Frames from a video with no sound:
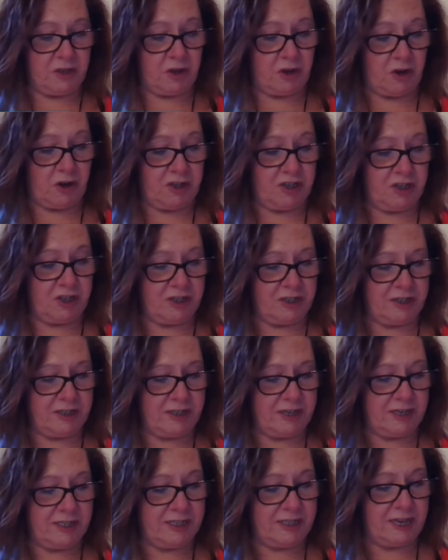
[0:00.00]
caution, it
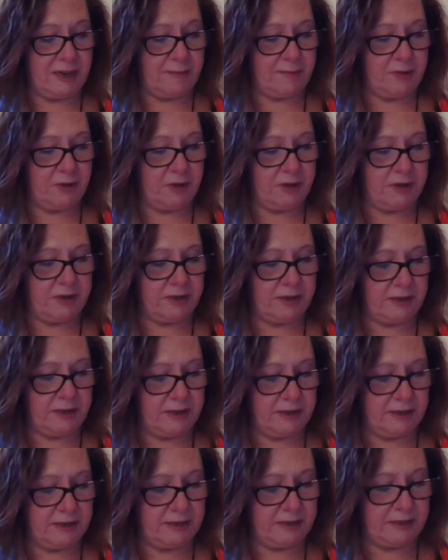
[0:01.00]
has hemlock
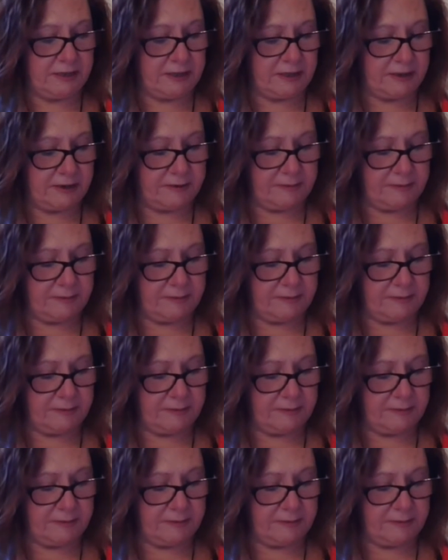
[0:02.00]
and